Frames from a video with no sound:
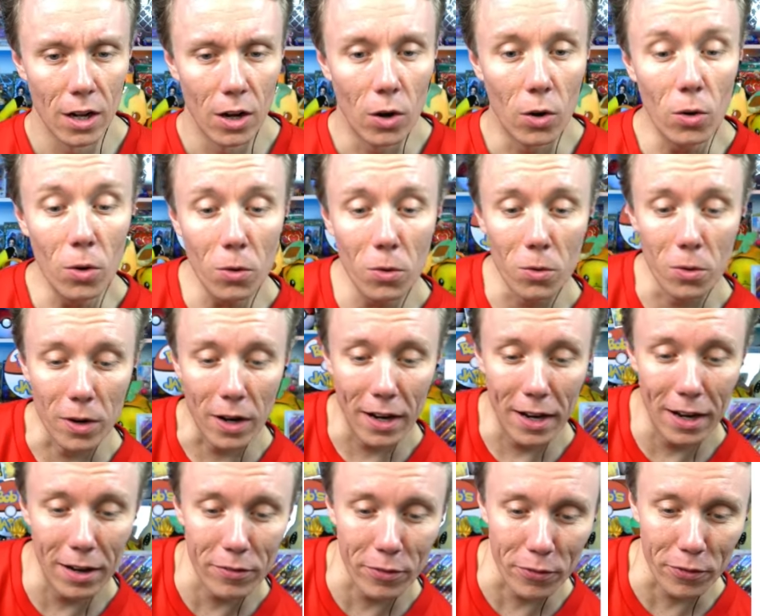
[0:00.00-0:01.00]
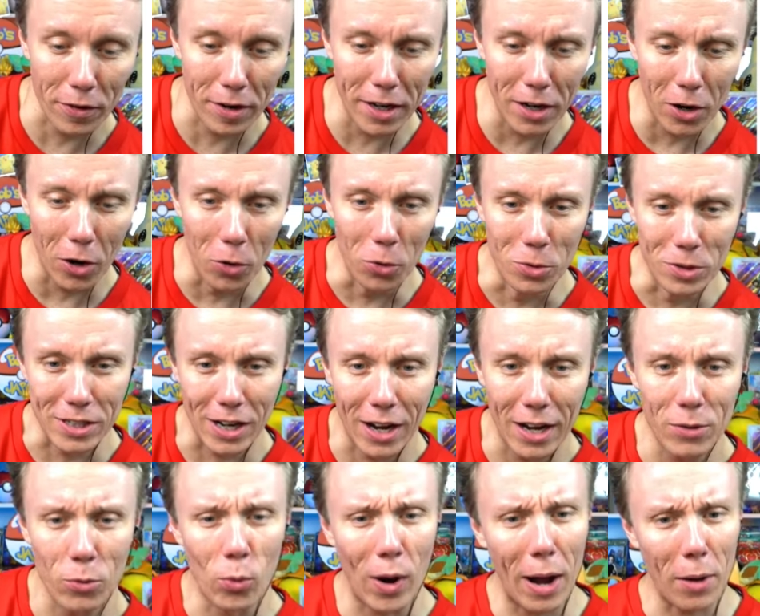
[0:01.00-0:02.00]
Oh, I have a very old...
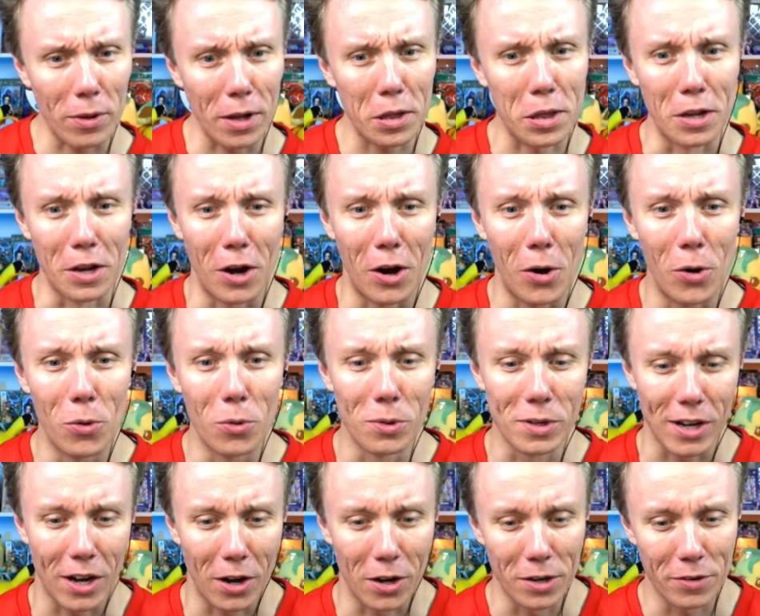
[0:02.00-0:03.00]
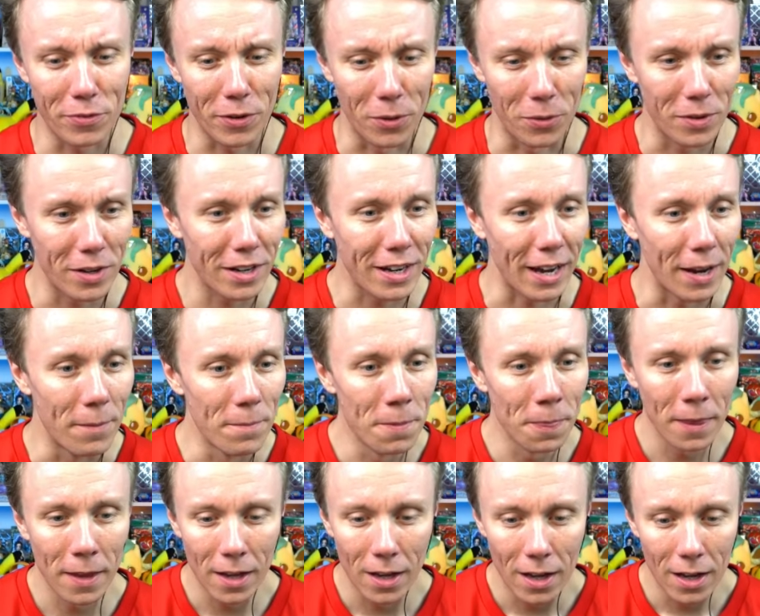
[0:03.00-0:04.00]
wow, that's an old iPhone. Okay.
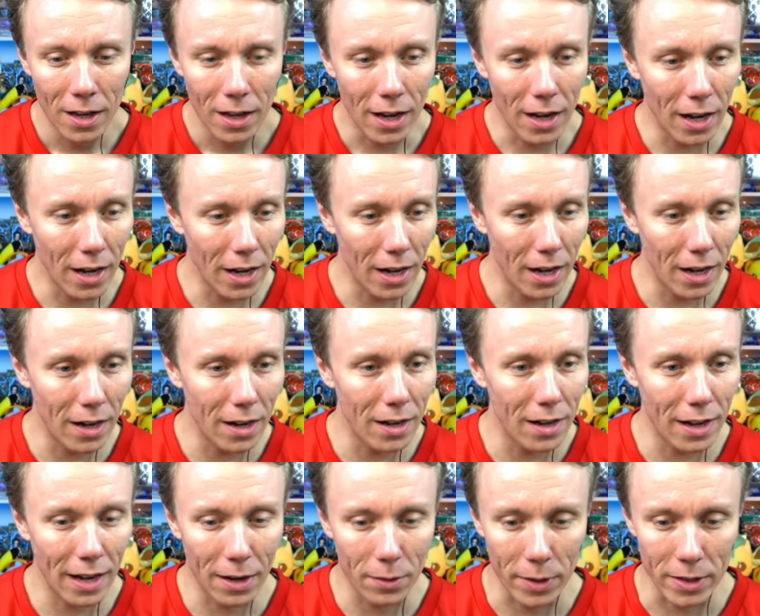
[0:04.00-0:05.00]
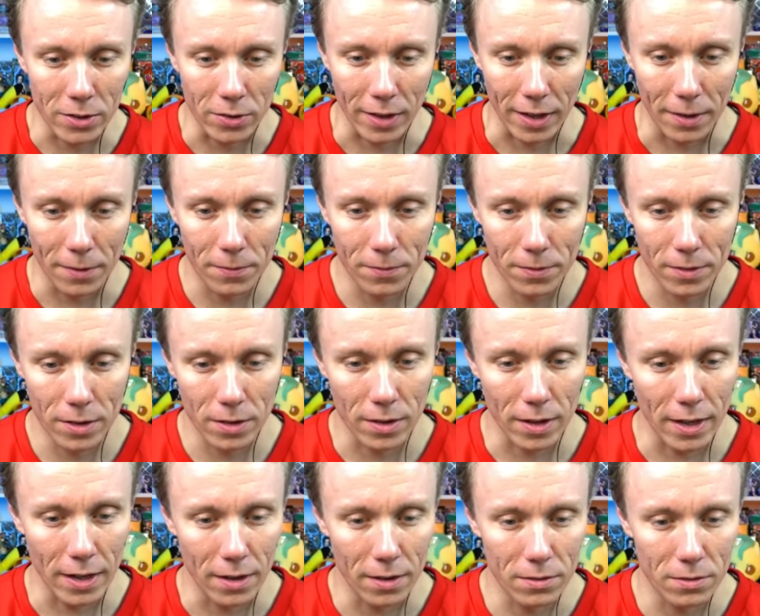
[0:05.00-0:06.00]
Uh, how do I do that? All
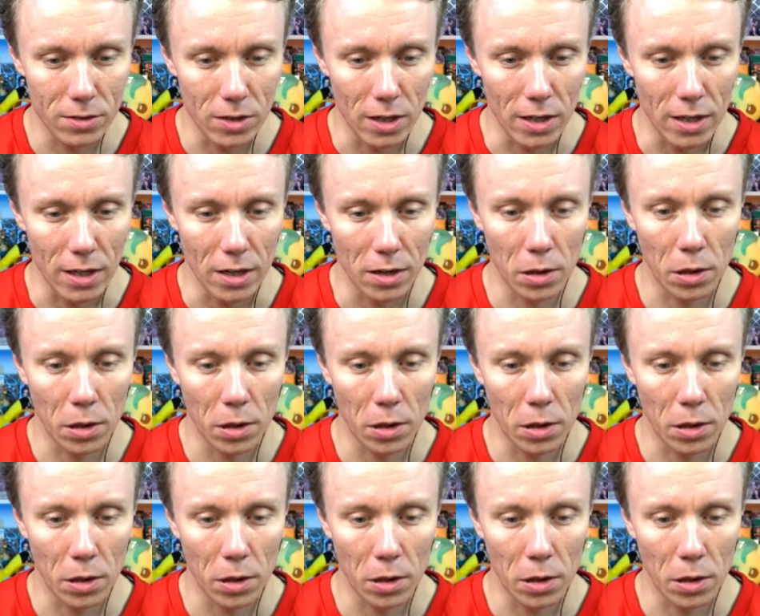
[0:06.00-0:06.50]
right. Uh,